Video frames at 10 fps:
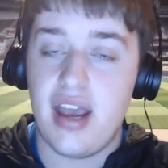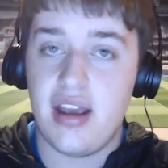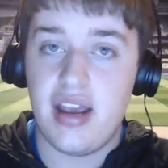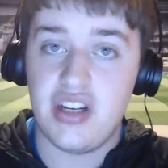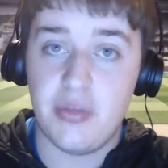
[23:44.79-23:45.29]

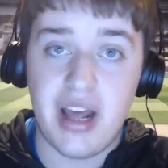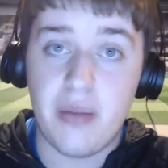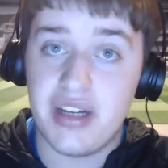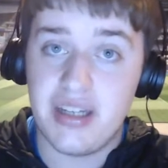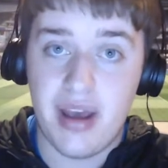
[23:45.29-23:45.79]
Inter Milan
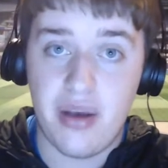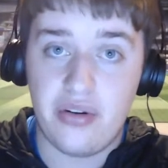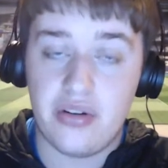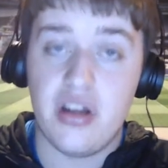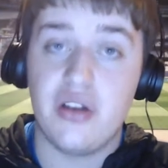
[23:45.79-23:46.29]
wants him out.
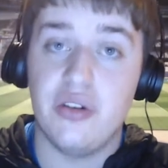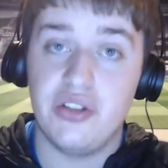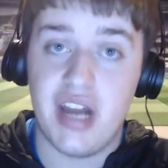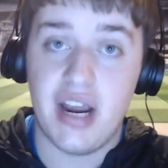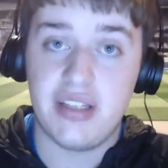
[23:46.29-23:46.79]

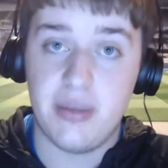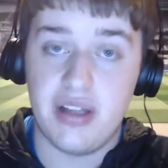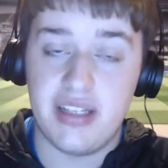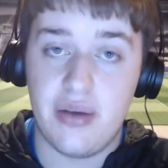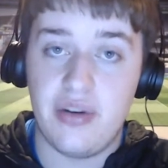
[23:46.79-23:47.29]
Christian Eriksen
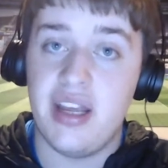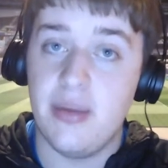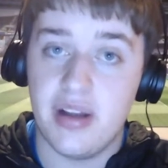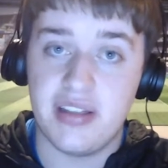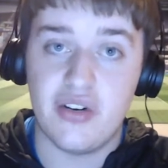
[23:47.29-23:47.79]
wants out. He
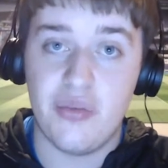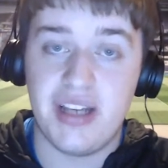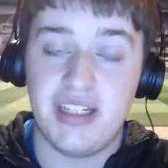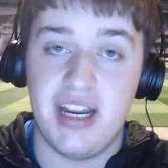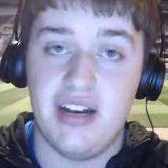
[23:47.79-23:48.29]
wants to go back
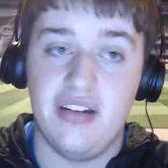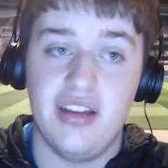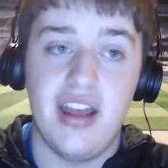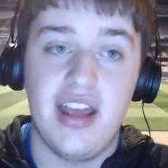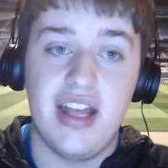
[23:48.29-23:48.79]
to England.
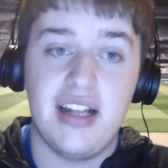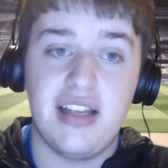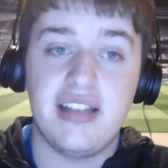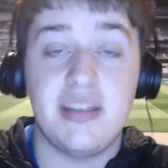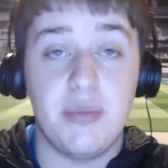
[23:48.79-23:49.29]

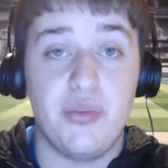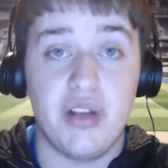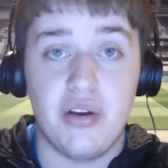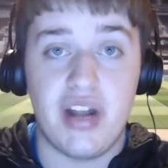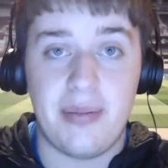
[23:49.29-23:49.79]
This is a move that
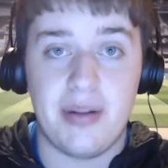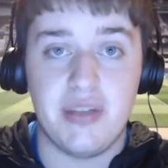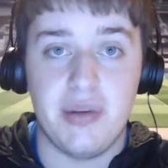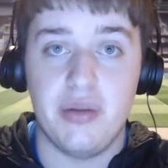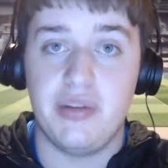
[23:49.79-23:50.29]
could happen this
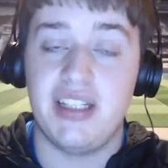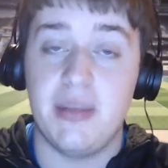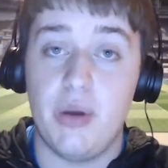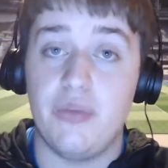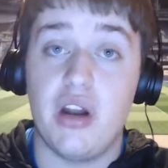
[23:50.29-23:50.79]
window. This is a
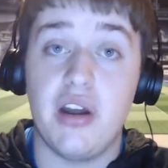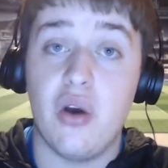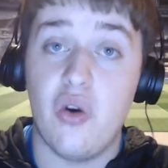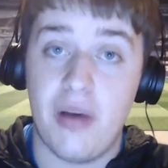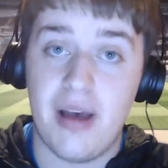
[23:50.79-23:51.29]
move that I
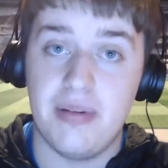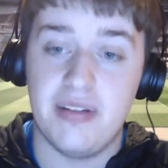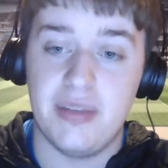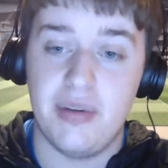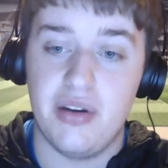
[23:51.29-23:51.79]
hope happens
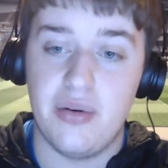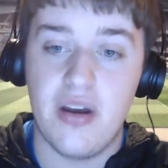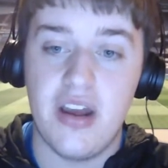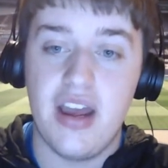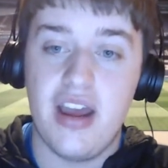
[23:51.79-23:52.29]
this window.
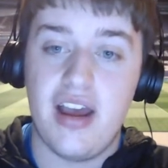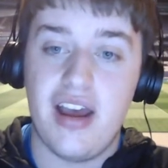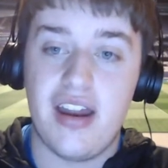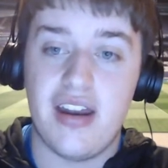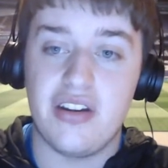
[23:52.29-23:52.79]

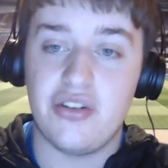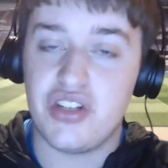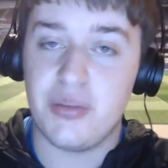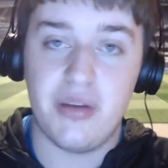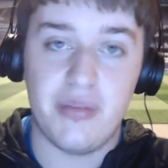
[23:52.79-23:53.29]
And
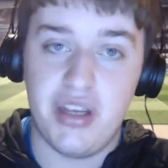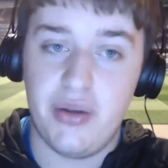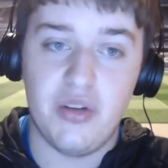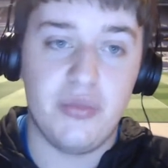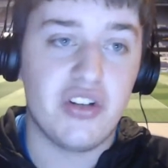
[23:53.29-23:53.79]
judging by my
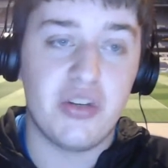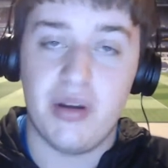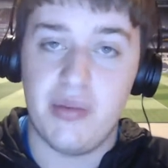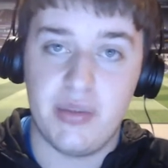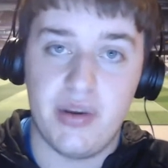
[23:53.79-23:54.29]
YouTube, judging by
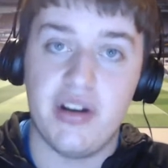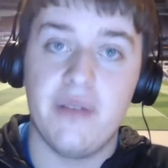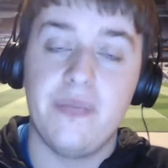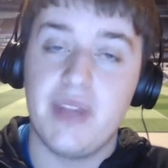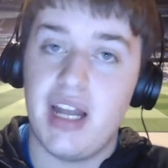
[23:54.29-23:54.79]
my Twitter,
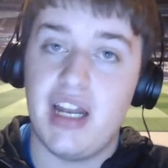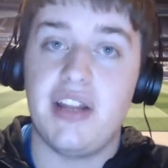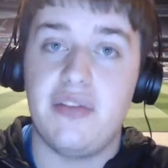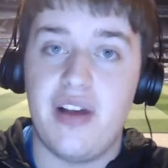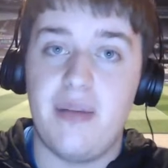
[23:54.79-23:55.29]
a lot of
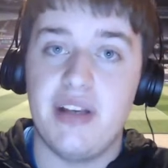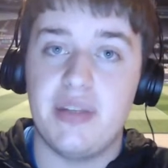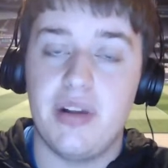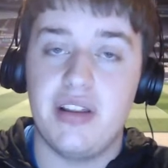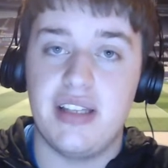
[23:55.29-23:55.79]
the fan base
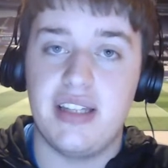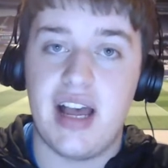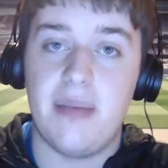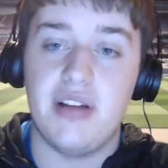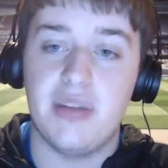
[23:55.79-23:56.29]
want this to
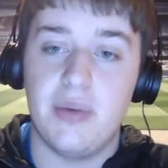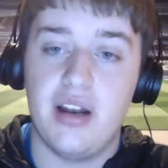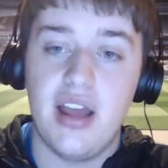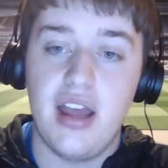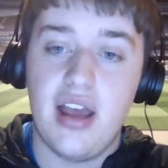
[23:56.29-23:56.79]
happen as
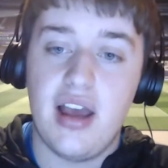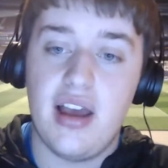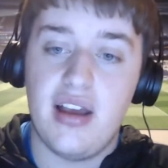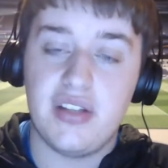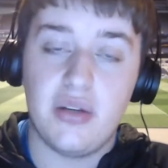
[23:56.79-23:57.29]
well.
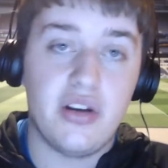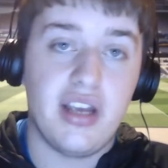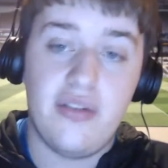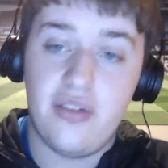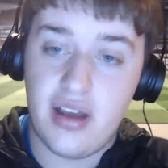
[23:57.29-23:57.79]
Uh, so look,
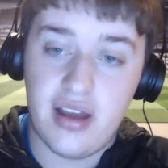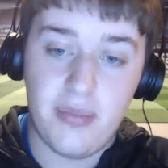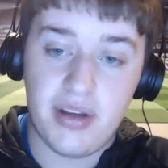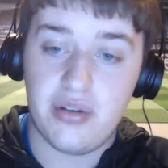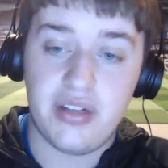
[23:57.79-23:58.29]
if uh,
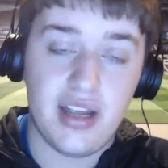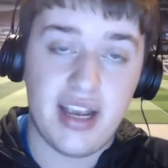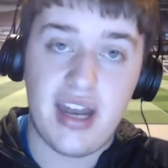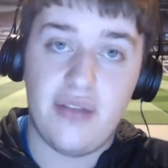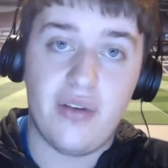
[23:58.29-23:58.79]
make sure, to,
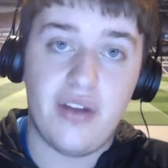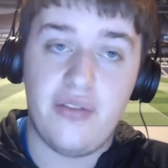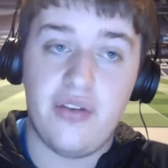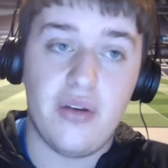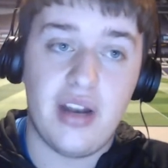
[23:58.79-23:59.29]
again, if you have any
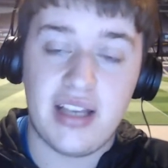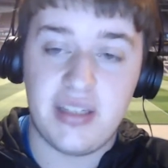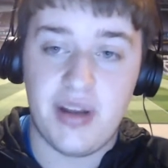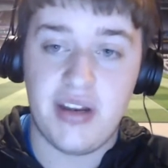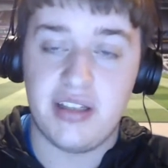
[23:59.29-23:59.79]
few last
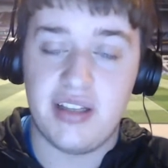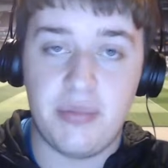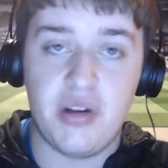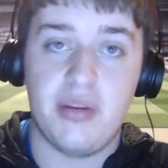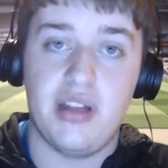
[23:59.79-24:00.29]
opinions of this,
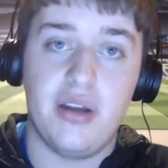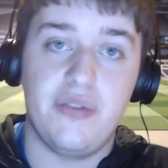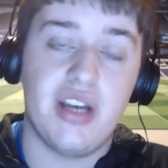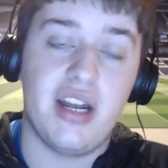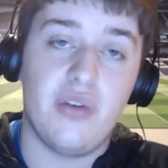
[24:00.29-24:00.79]
in the live
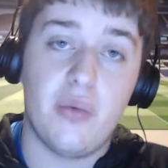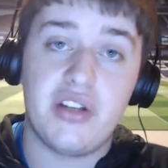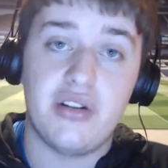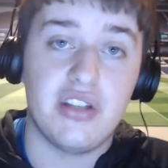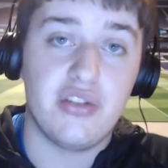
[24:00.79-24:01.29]
chat. If you're
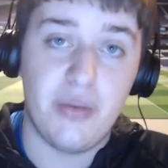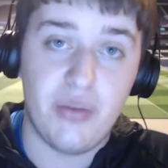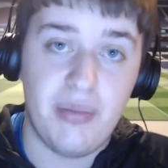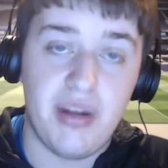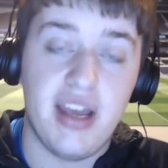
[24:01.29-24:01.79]
watching the stream
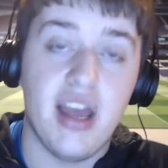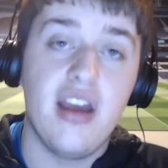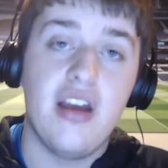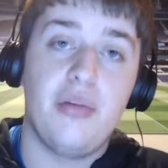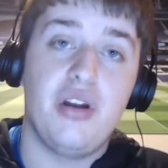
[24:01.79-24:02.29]
replay,
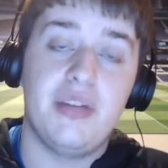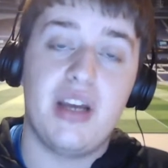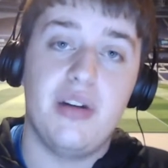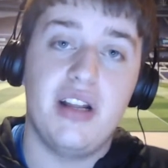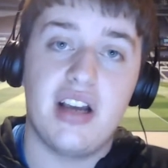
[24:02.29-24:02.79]
put them
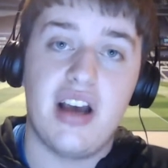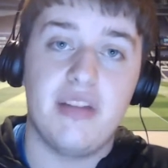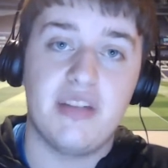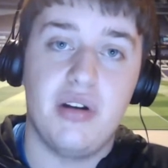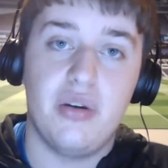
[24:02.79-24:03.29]
down in the
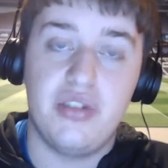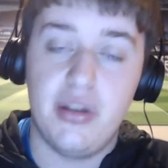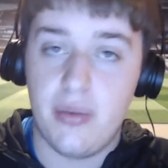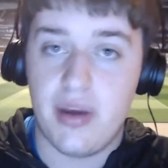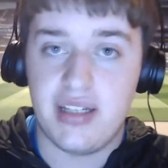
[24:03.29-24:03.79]
comments below. Do
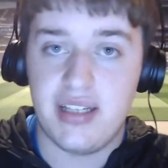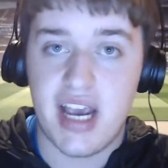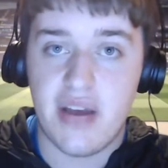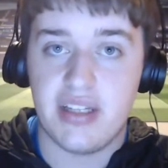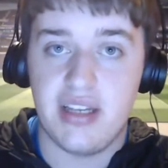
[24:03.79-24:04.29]
you want to see
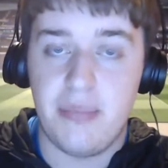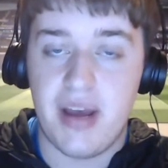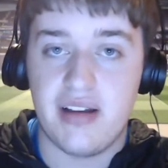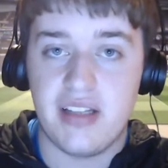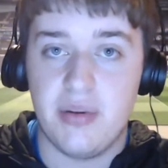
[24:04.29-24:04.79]
Eriksen
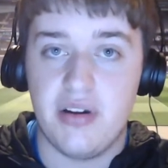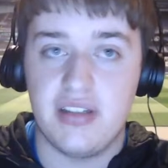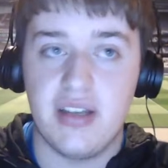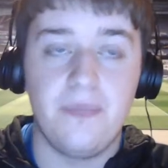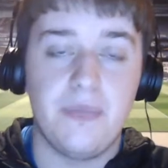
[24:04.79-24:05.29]
back at
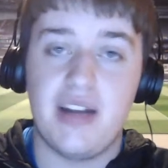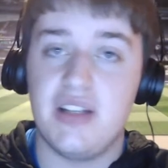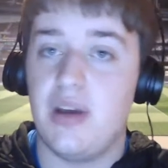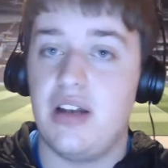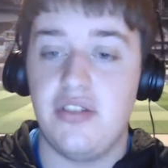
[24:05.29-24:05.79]
Spurs? And as
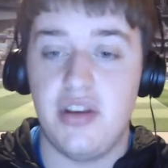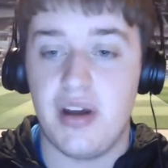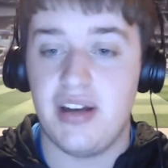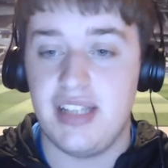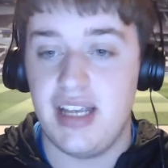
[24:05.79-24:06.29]
well, do you
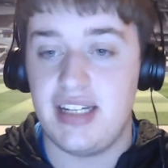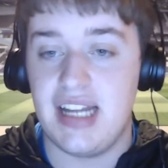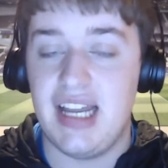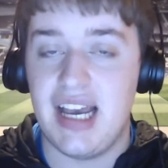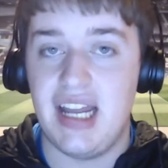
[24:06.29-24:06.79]
want to see
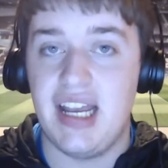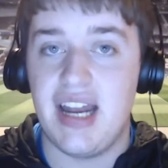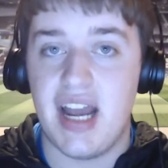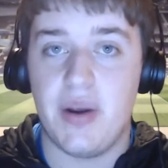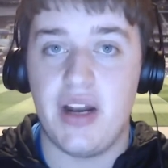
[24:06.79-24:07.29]
Dele Alli
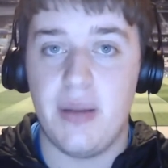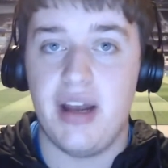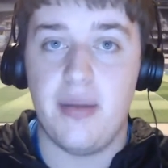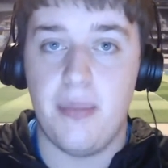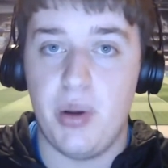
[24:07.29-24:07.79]
and Eric
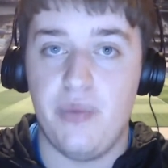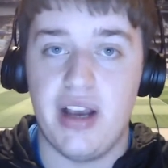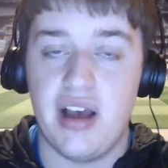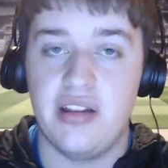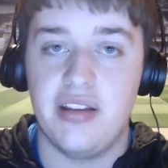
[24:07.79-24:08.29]
Lamela moving
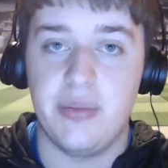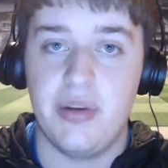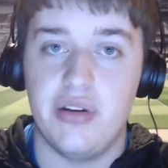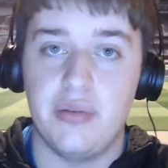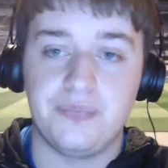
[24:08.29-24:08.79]
on this window?